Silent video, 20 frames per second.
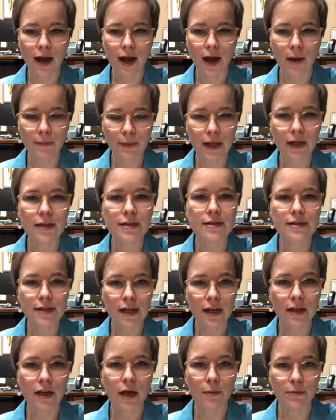I'm going to
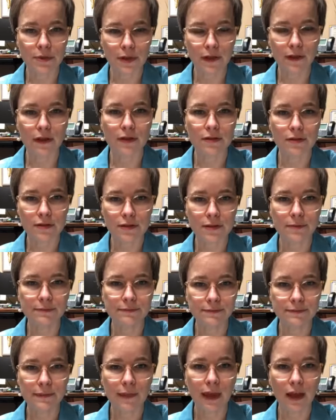stand up to this,
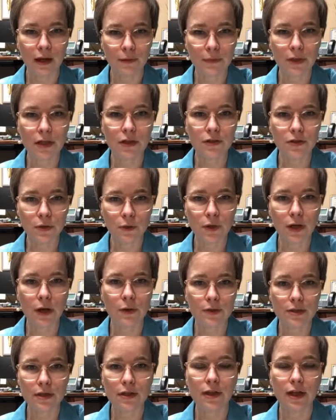and I'm going to do what I
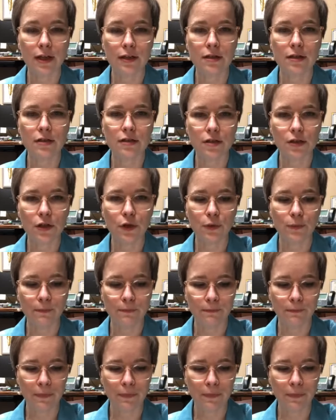was elected to do.